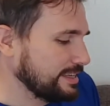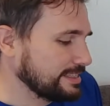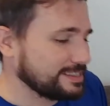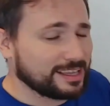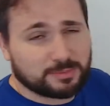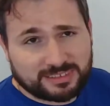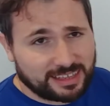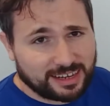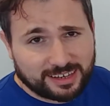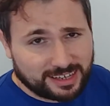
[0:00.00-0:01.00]
some
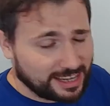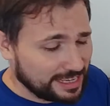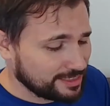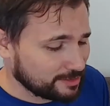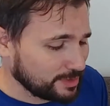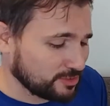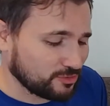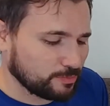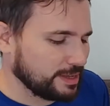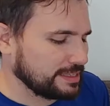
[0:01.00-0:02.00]
Stana didn't like that
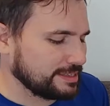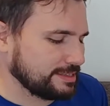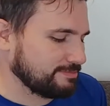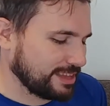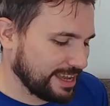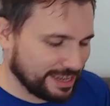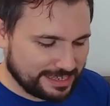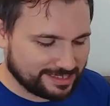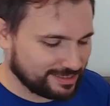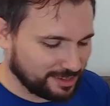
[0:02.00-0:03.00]
much, but I
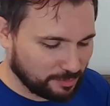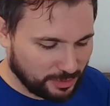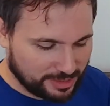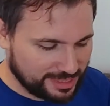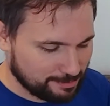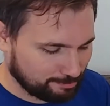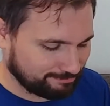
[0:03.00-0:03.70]
still bought them.